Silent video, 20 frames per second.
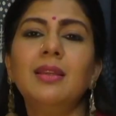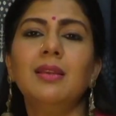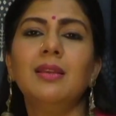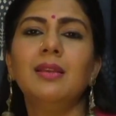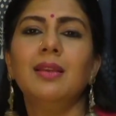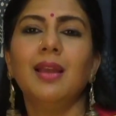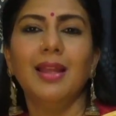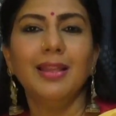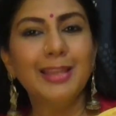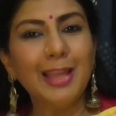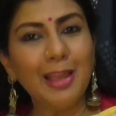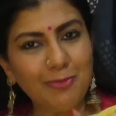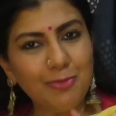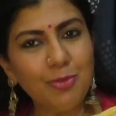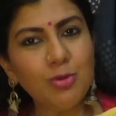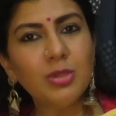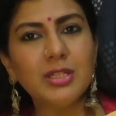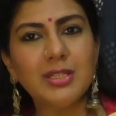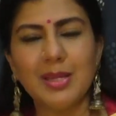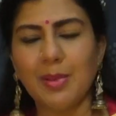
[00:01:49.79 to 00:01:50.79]
and
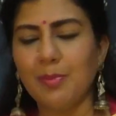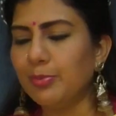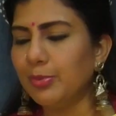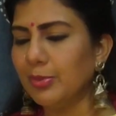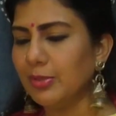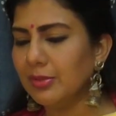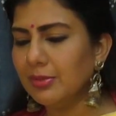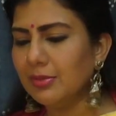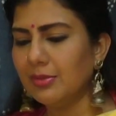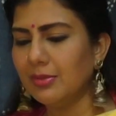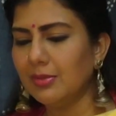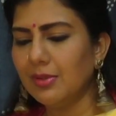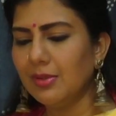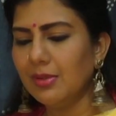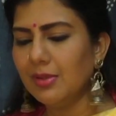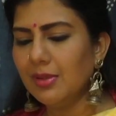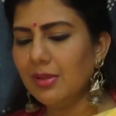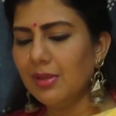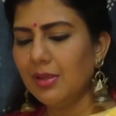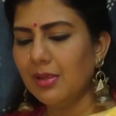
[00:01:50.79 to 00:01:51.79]
therefore the temple.
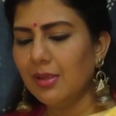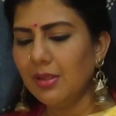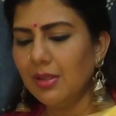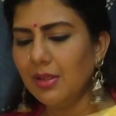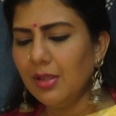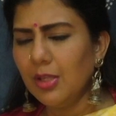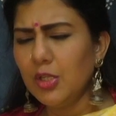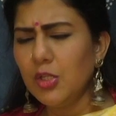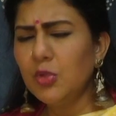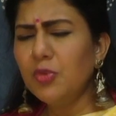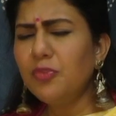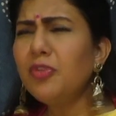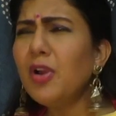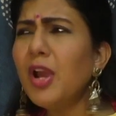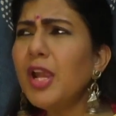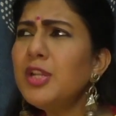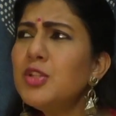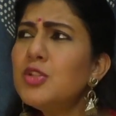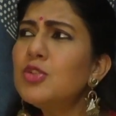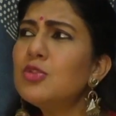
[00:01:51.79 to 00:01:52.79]
You
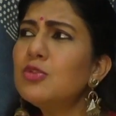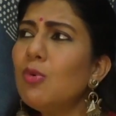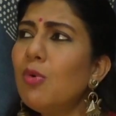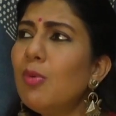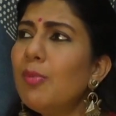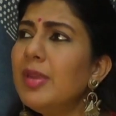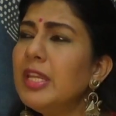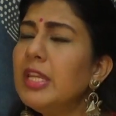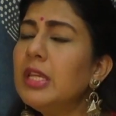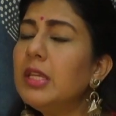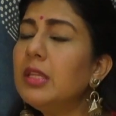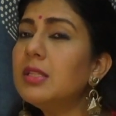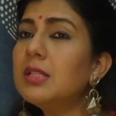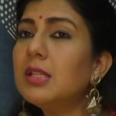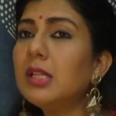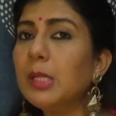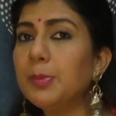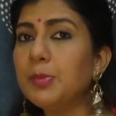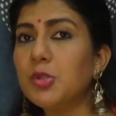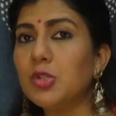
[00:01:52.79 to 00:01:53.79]
find so many
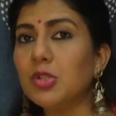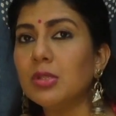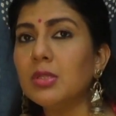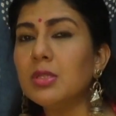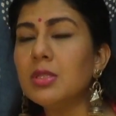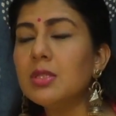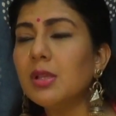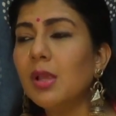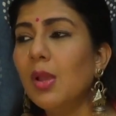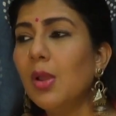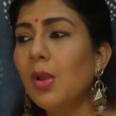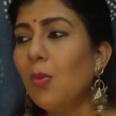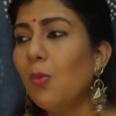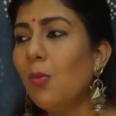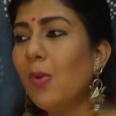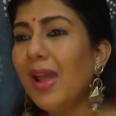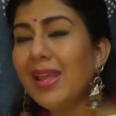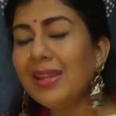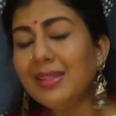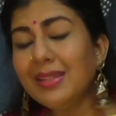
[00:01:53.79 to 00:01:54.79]
inscriptions
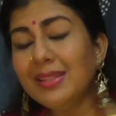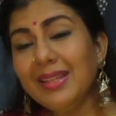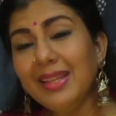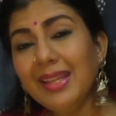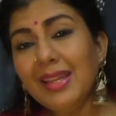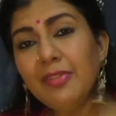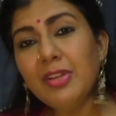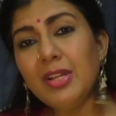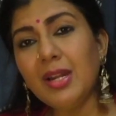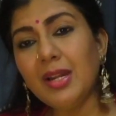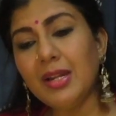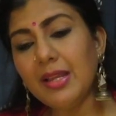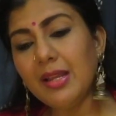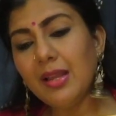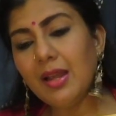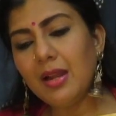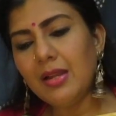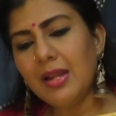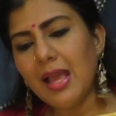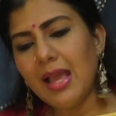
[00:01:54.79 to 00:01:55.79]
where the
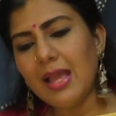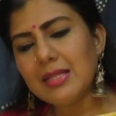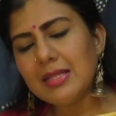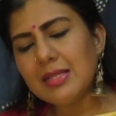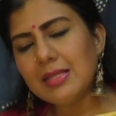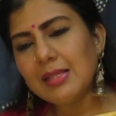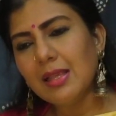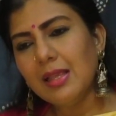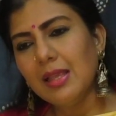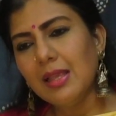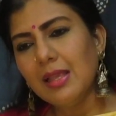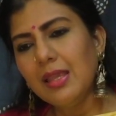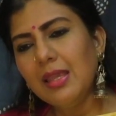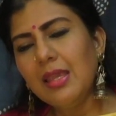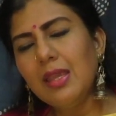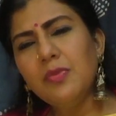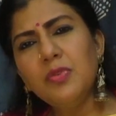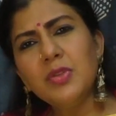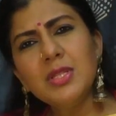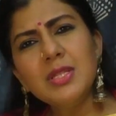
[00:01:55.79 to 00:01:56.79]
Devaradiyal has
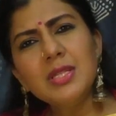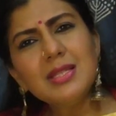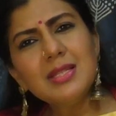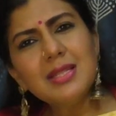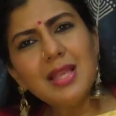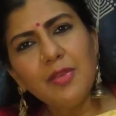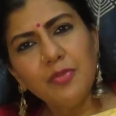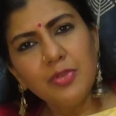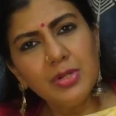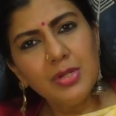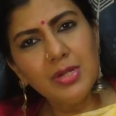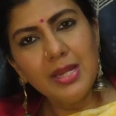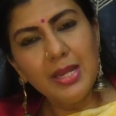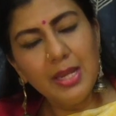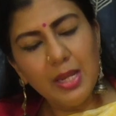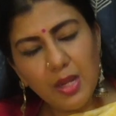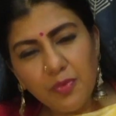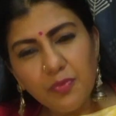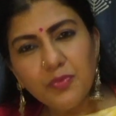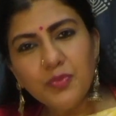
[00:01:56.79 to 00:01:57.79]
given several
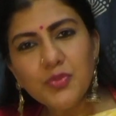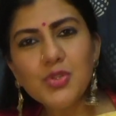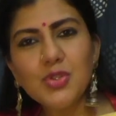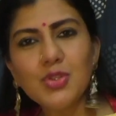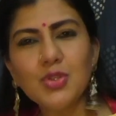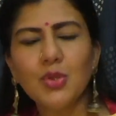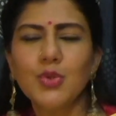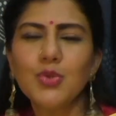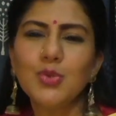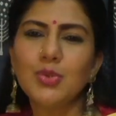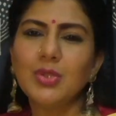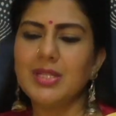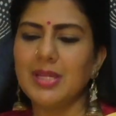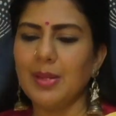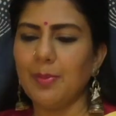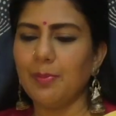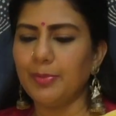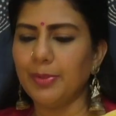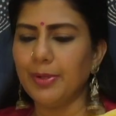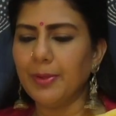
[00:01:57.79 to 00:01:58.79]
gifts to the
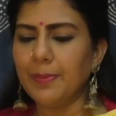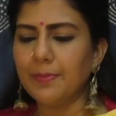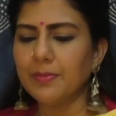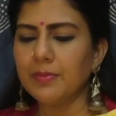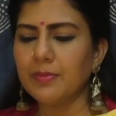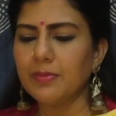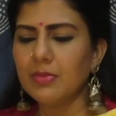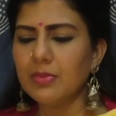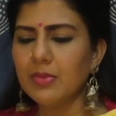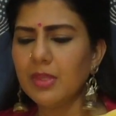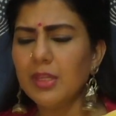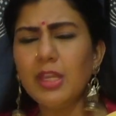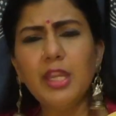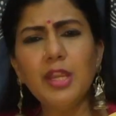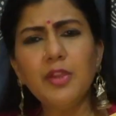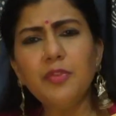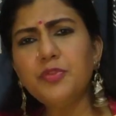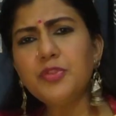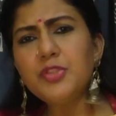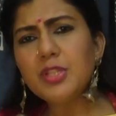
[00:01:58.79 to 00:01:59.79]
temple.
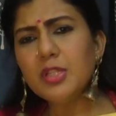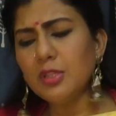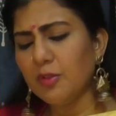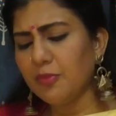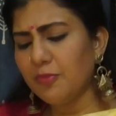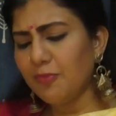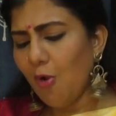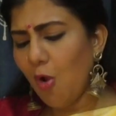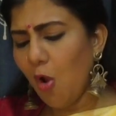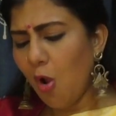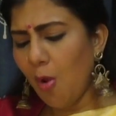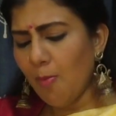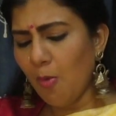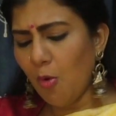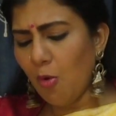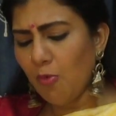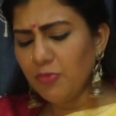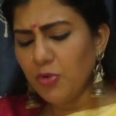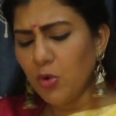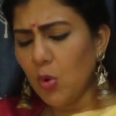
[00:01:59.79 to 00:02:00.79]
Gifts in the form
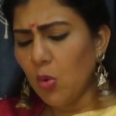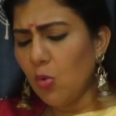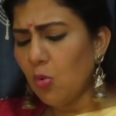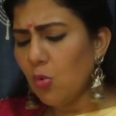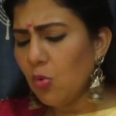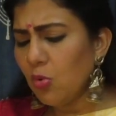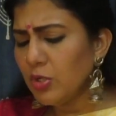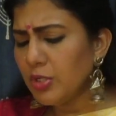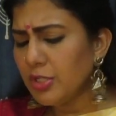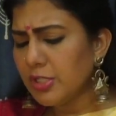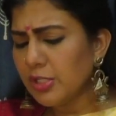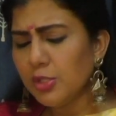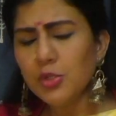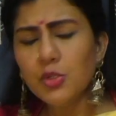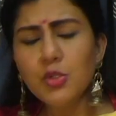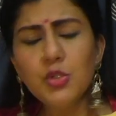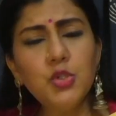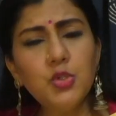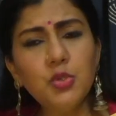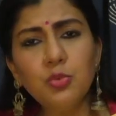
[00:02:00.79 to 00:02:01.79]
of gold,
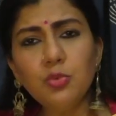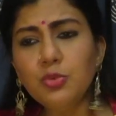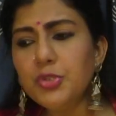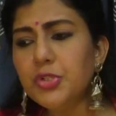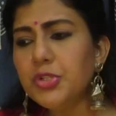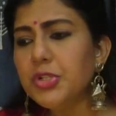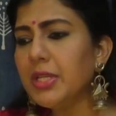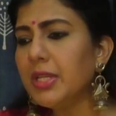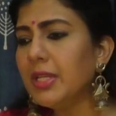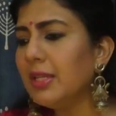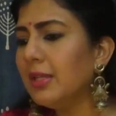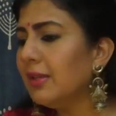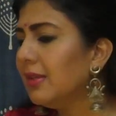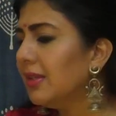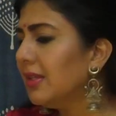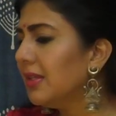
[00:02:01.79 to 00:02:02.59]
jewelry,